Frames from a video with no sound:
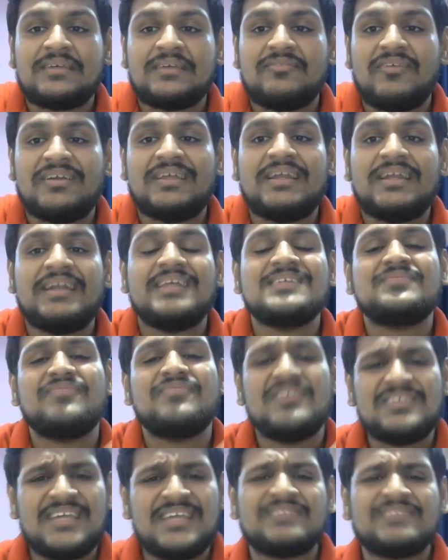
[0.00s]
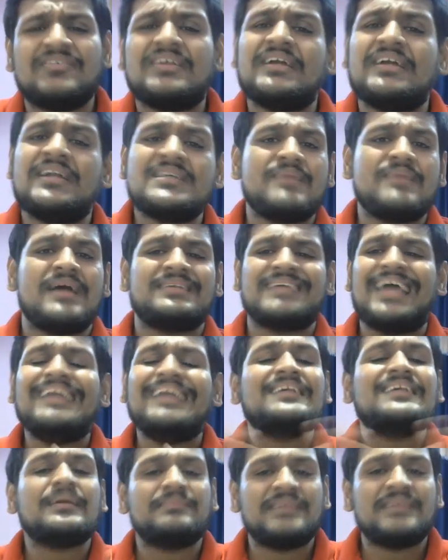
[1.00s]
whether it is physics, whether it is maths, any
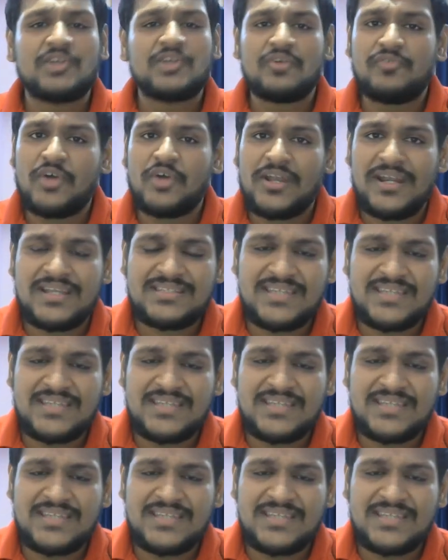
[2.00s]
subject of your ATC